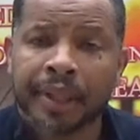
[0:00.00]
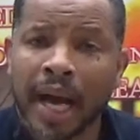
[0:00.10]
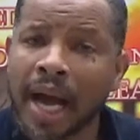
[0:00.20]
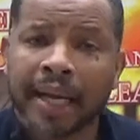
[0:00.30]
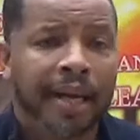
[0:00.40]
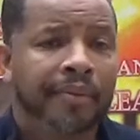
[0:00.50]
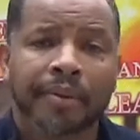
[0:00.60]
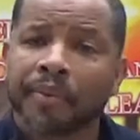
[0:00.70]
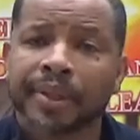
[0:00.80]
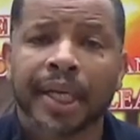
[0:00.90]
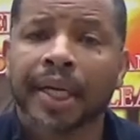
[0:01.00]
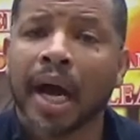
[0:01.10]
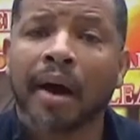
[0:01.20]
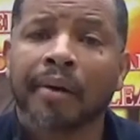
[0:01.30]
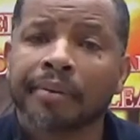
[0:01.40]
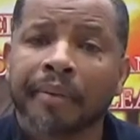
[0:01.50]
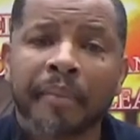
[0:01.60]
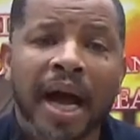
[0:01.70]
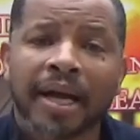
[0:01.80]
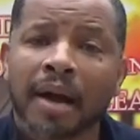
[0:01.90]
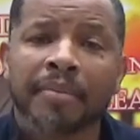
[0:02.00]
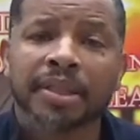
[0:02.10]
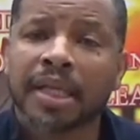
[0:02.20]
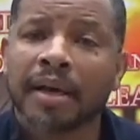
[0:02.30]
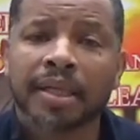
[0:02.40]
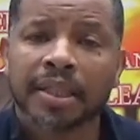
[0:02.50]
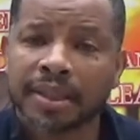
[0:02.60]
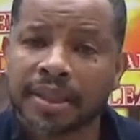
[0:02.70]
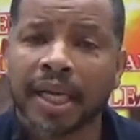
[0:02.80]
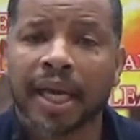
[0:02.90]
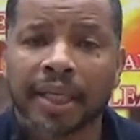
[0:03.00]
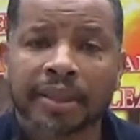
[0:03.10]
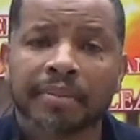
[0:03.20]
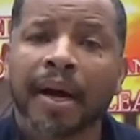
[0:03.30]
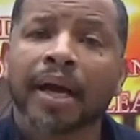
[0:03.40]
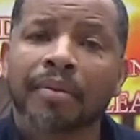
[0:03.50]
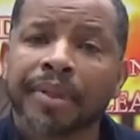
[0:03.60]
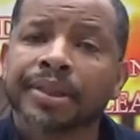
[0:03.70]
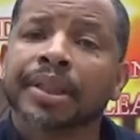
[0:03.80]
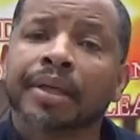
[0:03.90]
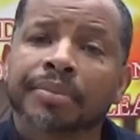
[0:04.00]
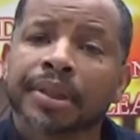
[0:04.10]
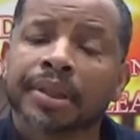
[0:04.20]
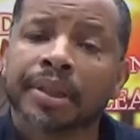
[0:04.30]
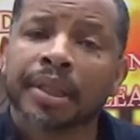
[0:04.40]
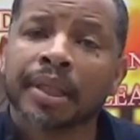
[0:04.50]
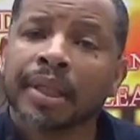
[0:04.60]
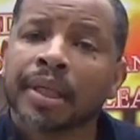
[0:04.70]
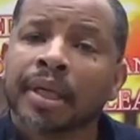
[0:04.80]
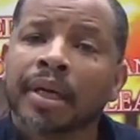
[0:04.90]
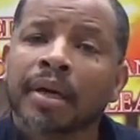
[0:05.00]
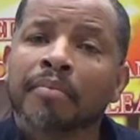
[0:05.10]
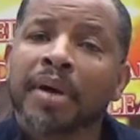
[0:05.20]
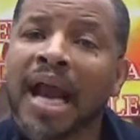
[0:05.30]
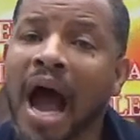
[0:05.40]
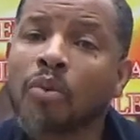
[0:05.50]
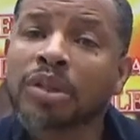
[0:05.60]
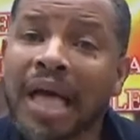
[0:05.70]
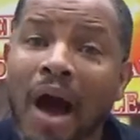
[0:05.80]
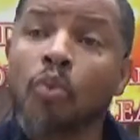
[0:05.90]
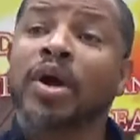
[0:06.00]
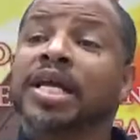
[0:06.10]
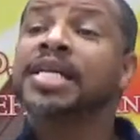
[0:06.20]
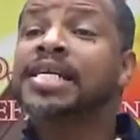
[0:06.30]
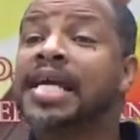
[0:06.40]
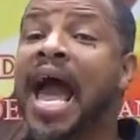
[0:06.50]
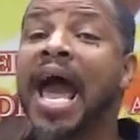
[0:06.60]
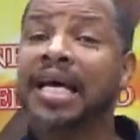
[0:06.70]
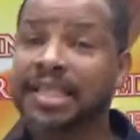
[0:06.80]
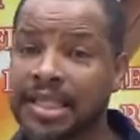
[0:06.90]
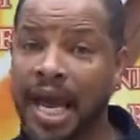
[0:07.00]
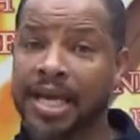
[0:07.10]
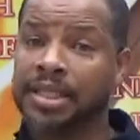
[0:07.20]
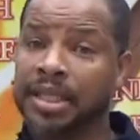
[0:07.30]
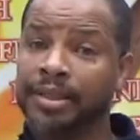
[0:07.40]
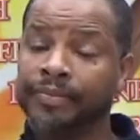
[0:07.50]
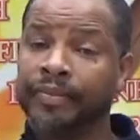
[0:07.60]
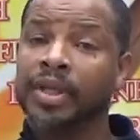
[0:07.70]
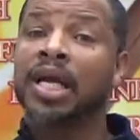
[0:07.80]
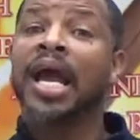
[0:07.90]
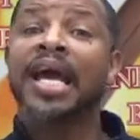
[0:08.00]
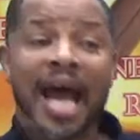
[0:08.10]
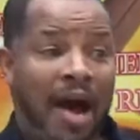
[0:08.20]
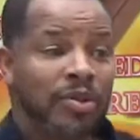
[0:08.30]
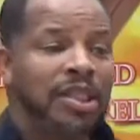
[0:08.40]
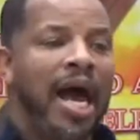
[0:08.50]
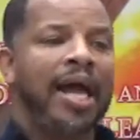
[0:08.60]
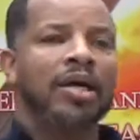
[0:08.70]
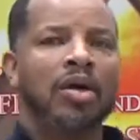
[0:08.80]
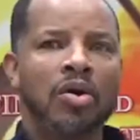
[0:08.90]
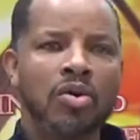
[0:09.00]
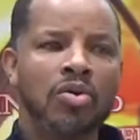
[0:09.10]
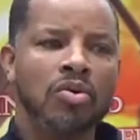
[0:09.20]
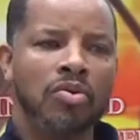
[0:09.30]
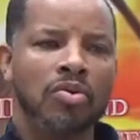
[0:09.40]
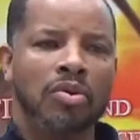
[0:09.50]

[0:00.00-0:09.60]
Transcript: I can't remember what they call. it. I must not need to say it because somebody gonna be tempted. Yeah. But I was I went in the gas station and I was like, ooh.